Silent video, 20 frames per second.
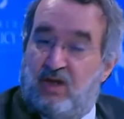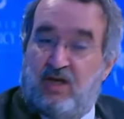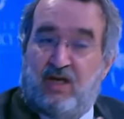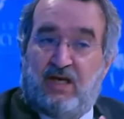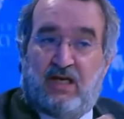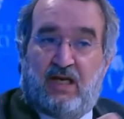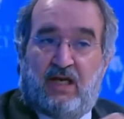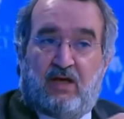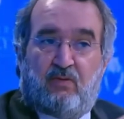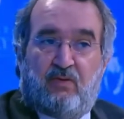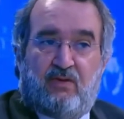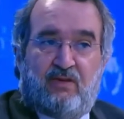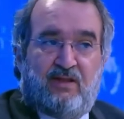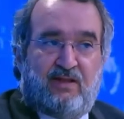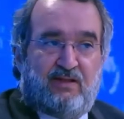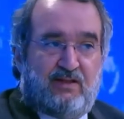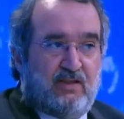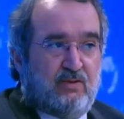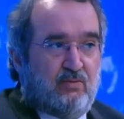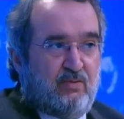like what they
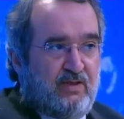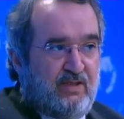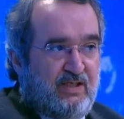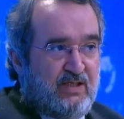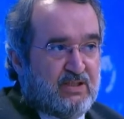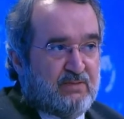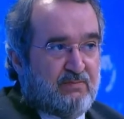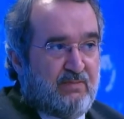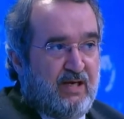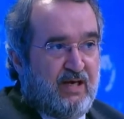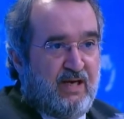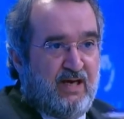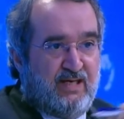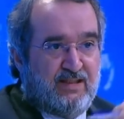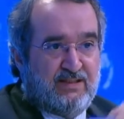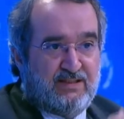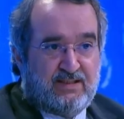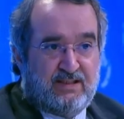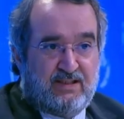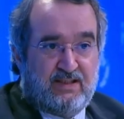did with Hezbollah in
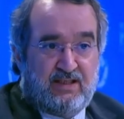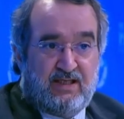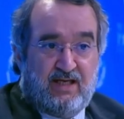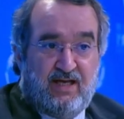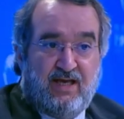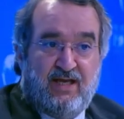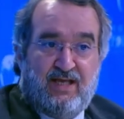Syria.